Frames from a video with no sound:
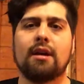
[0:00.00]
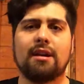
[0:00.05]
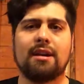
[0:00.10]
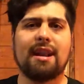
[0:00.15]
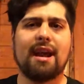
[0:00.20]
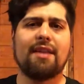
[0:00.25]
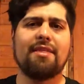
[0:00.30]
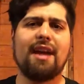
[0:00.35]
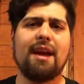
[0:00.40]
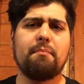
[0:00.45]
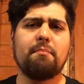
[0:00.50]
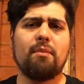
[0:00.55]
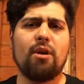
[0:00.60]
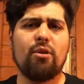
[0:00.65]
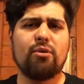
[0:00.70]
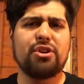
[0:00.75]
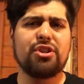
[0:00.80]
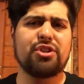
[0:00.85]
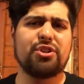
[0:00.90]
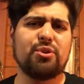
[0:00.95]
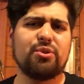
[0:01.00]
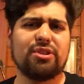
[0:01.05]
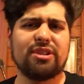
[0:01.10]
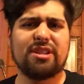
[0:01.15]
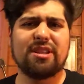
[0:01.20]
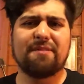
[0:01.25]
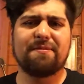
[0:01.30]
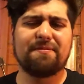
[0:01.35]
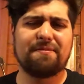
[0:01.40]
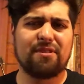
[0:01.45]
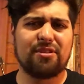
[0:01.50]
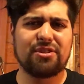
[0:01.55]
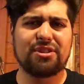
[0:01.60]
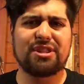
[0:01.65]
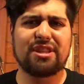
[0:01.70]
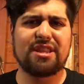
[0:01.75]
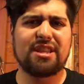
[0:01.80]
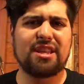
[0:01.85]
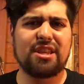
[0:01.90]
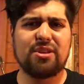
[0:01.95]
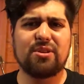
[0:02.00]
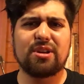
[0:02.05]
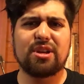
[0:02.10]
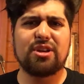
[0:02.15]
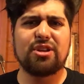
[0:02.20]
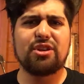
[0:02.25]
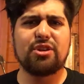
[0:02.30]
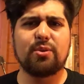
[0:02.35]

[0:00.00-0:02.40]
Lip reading: Now that mode is usually the first thing that you can